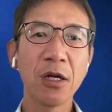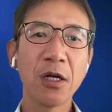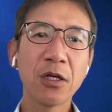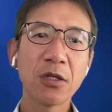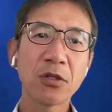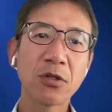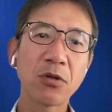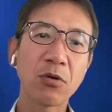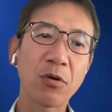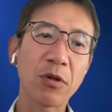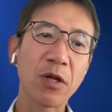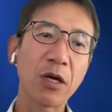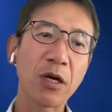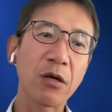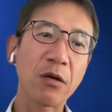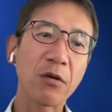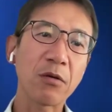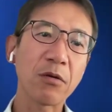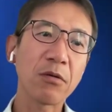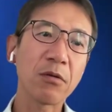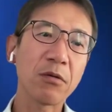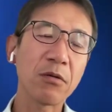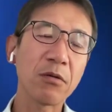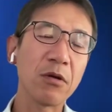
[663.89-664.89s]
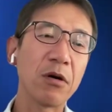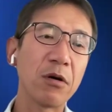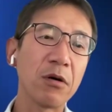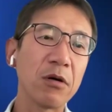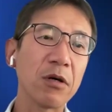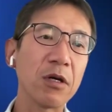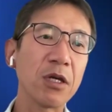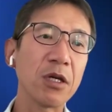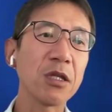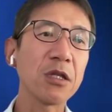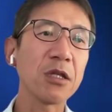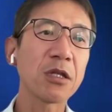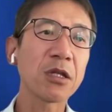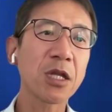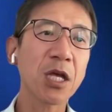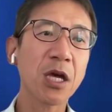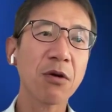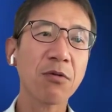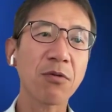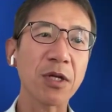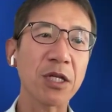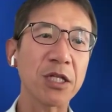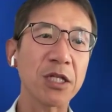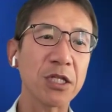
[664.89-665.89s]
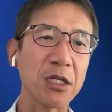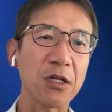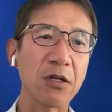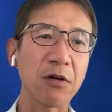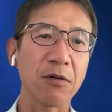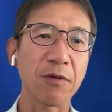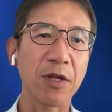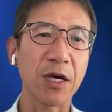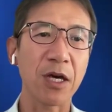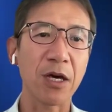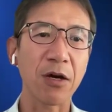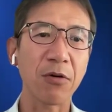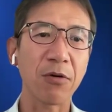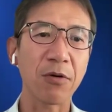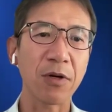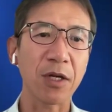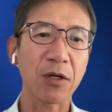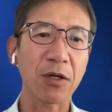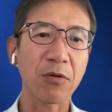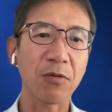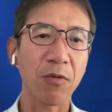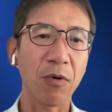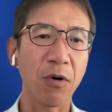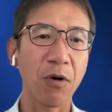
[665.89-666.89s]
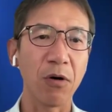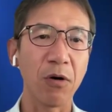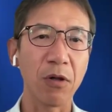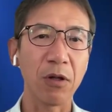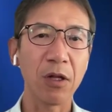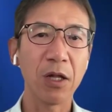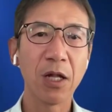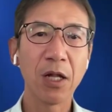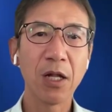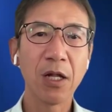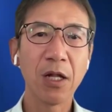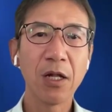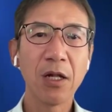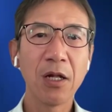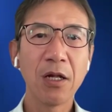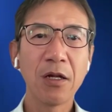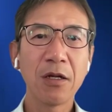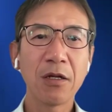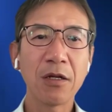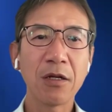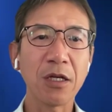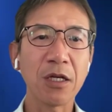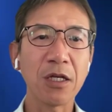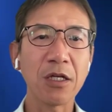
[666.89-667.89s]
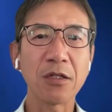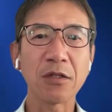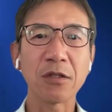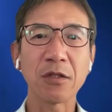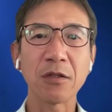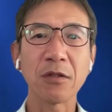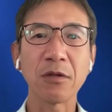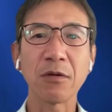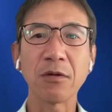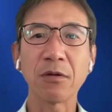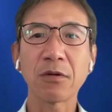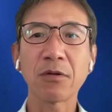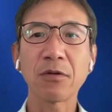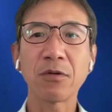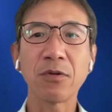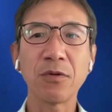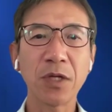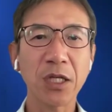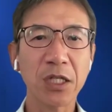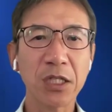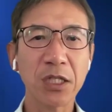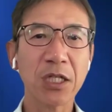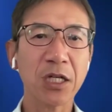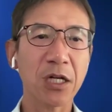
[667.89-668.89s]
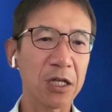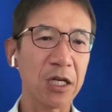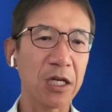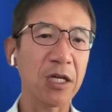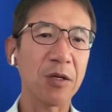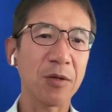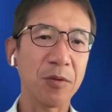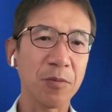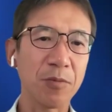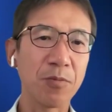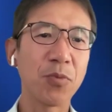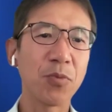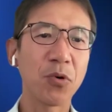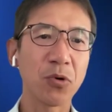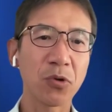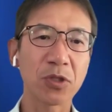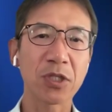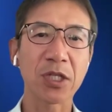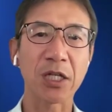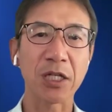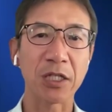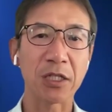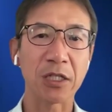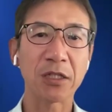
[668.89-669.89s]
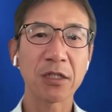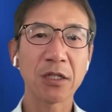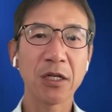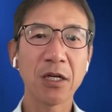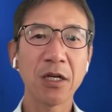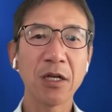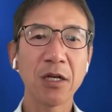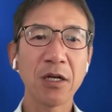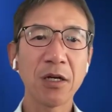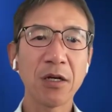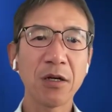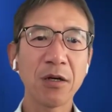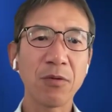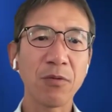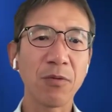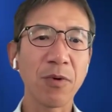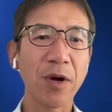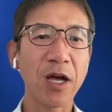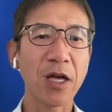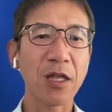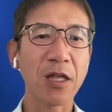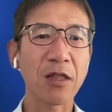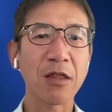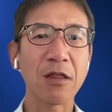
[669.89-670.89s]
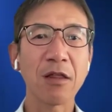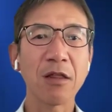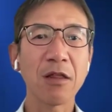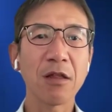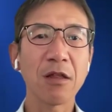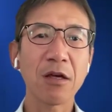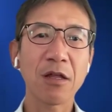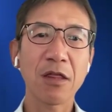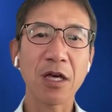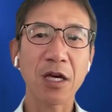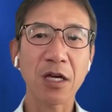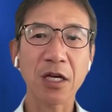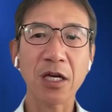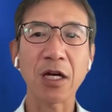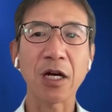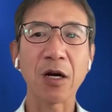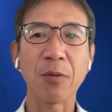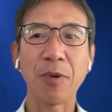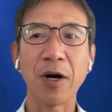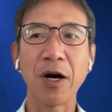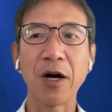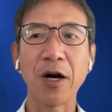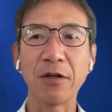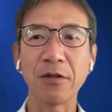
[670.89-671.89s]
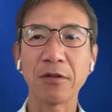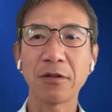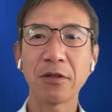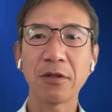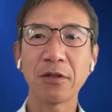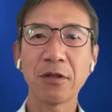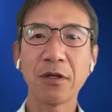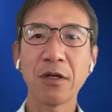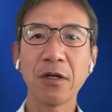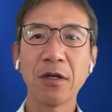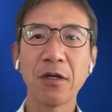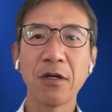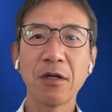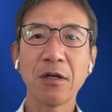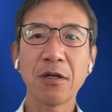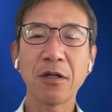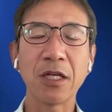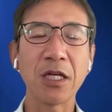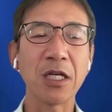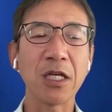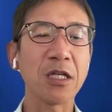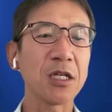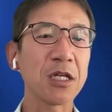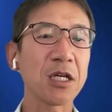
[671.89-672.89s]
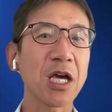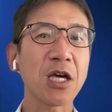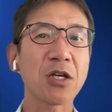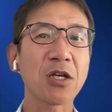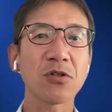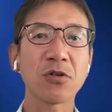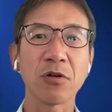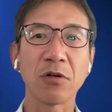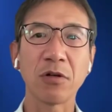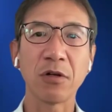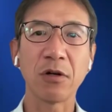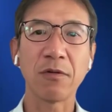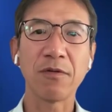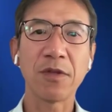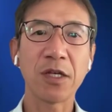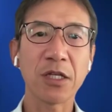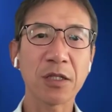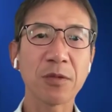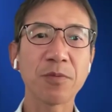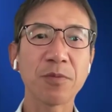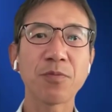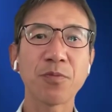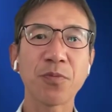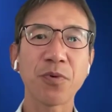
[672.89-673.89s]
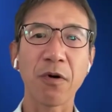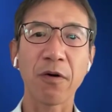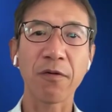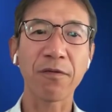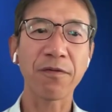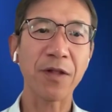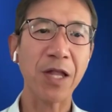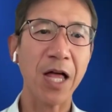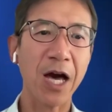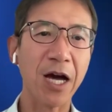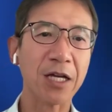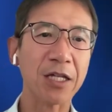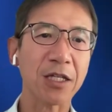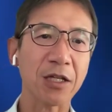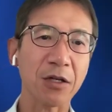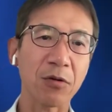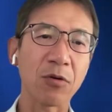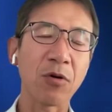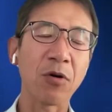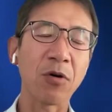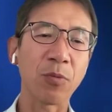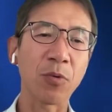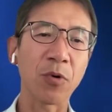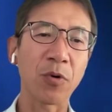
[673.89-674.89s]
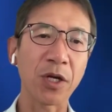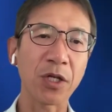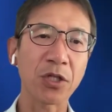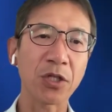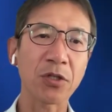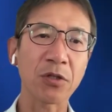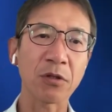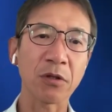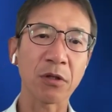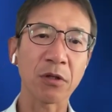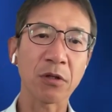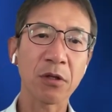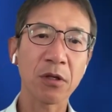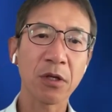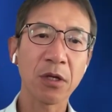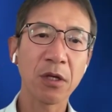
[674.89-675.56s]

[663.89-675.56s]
So the integrity of the aortic wall is critically important when thinking about the indication of this prophylactic operation.